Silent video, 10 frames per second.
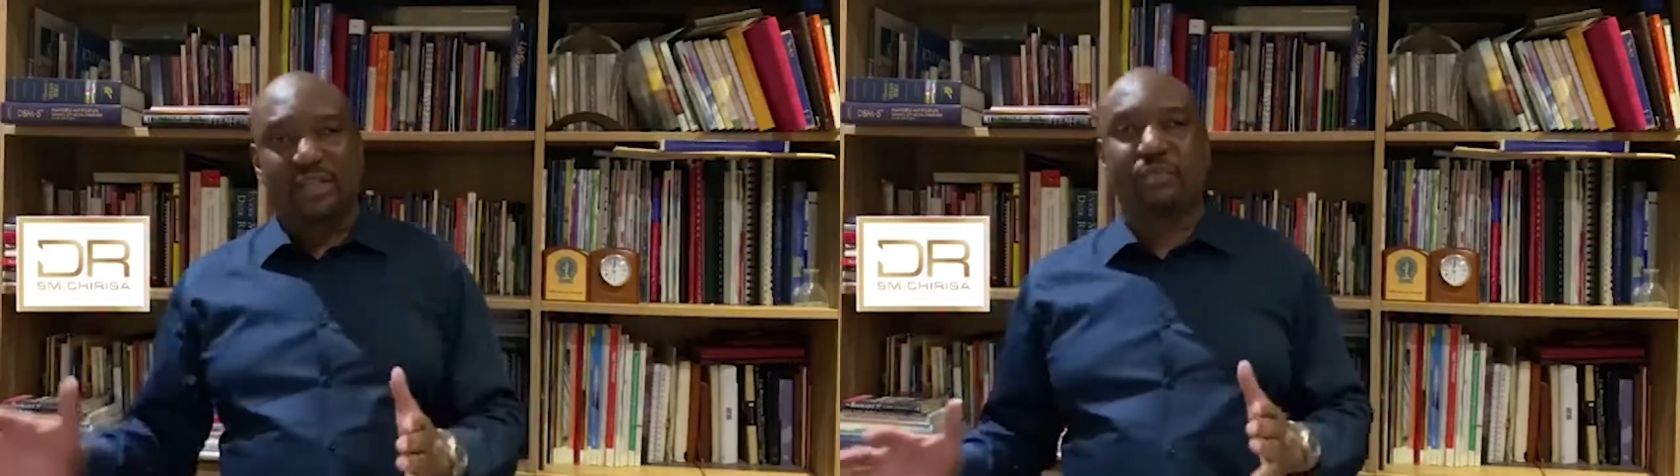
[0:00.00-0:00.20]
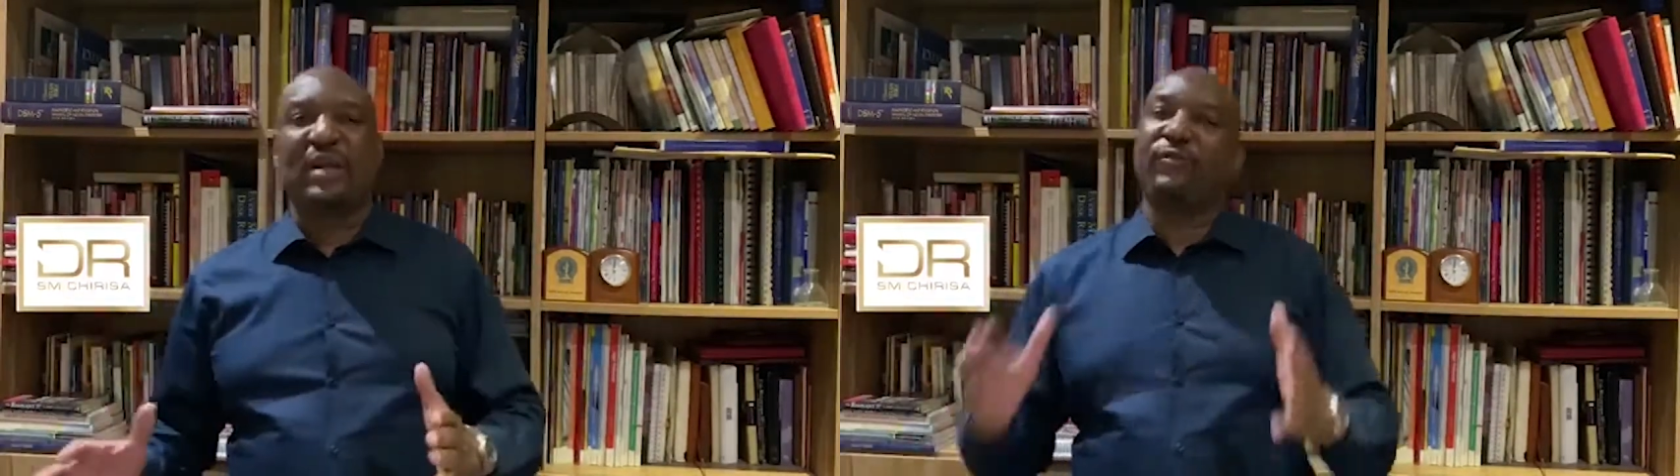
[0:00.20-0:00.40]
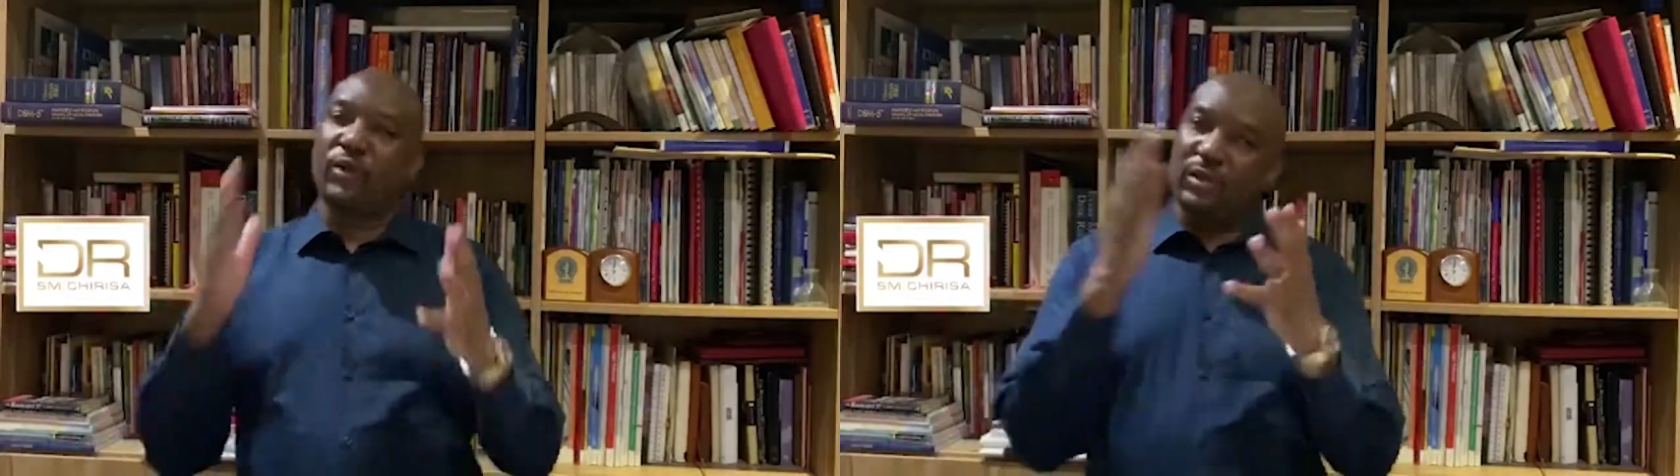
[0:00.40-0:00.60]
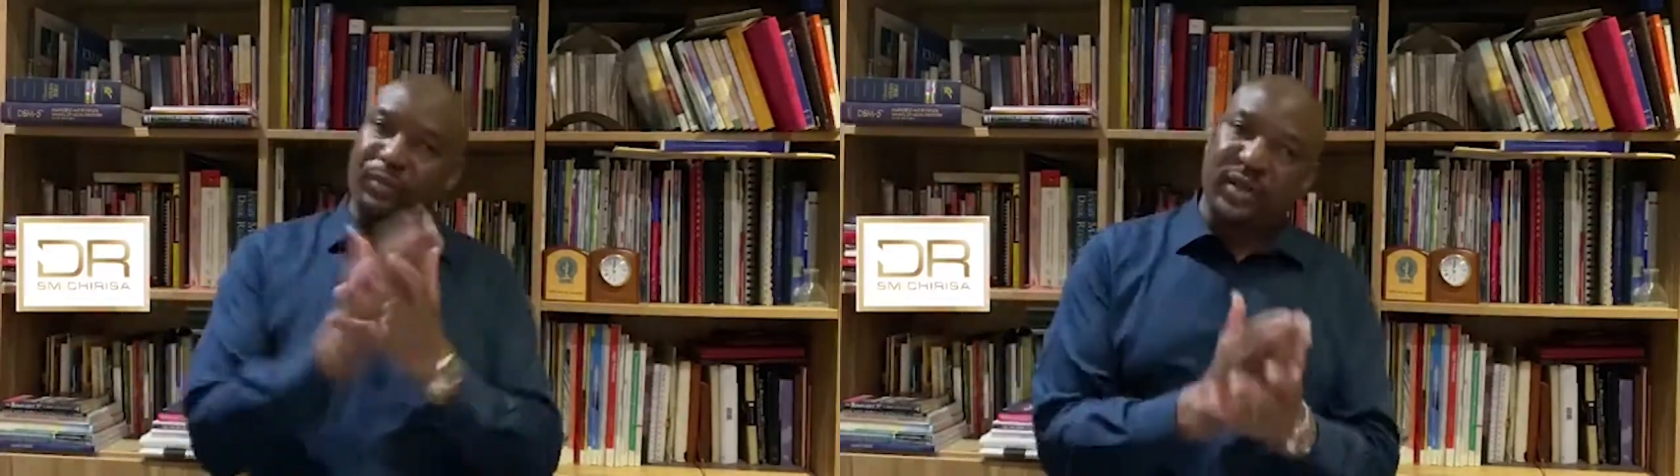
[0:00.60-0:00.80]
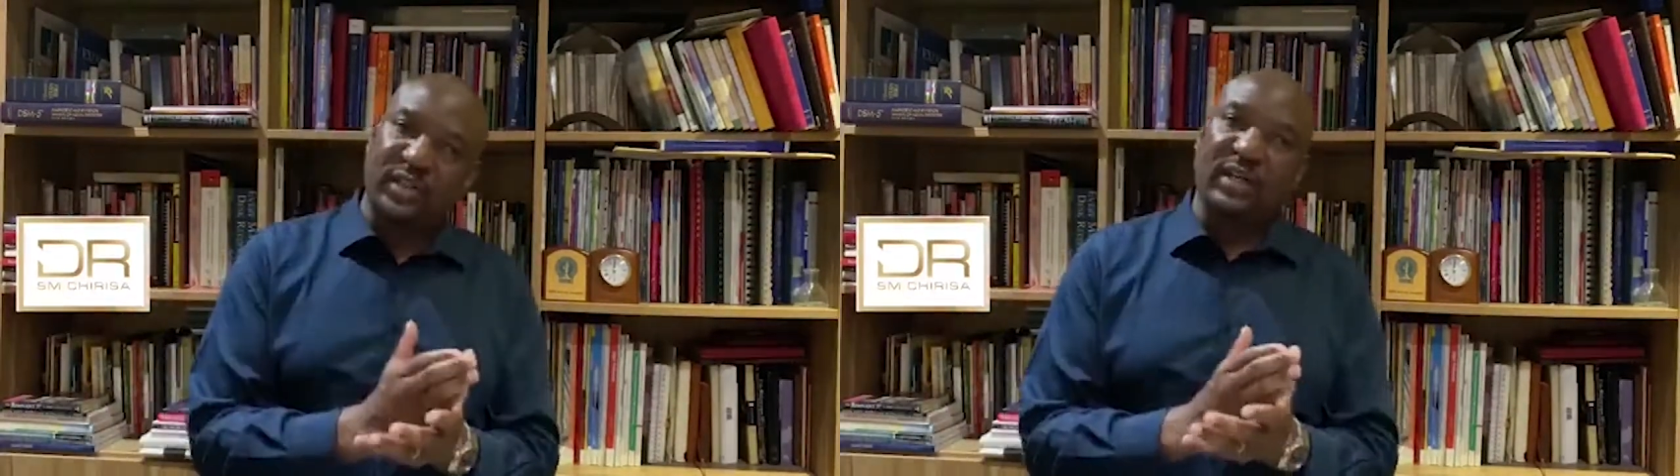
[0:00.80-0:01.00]
treatment
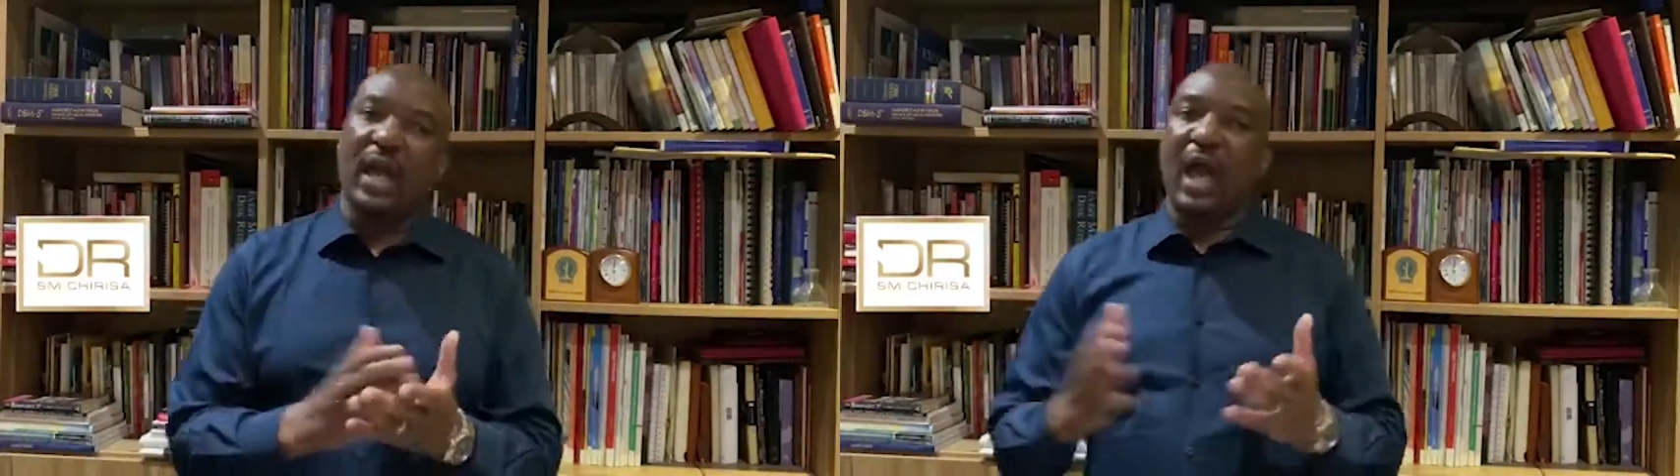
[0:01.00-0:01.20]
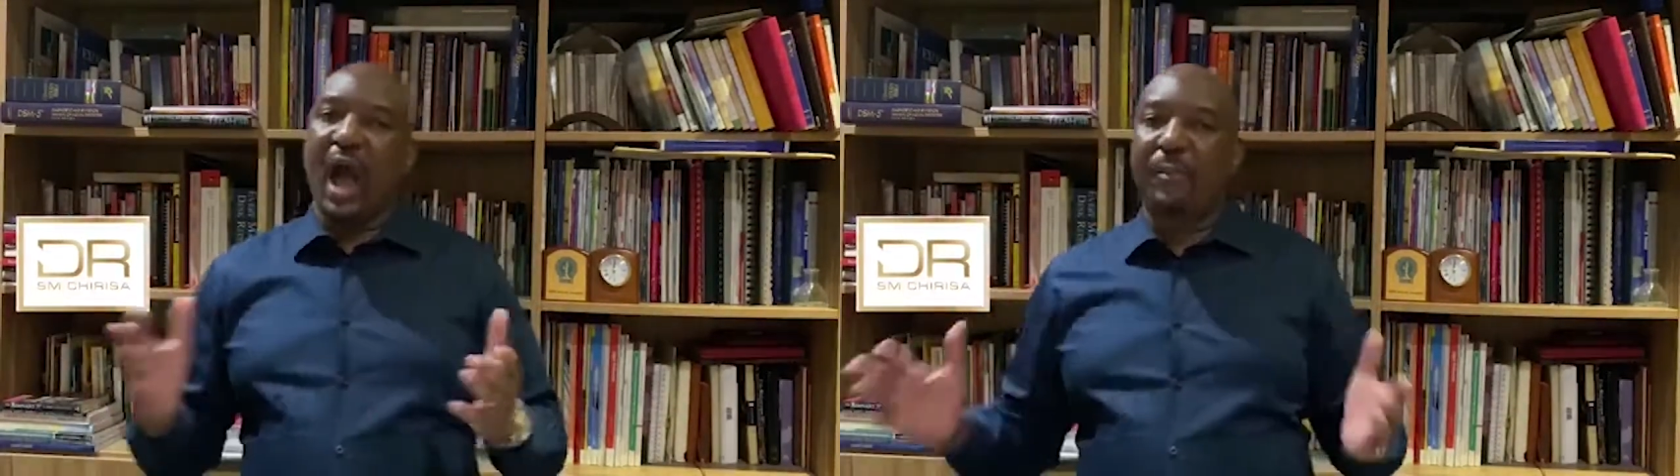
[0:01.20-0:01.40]
for depression,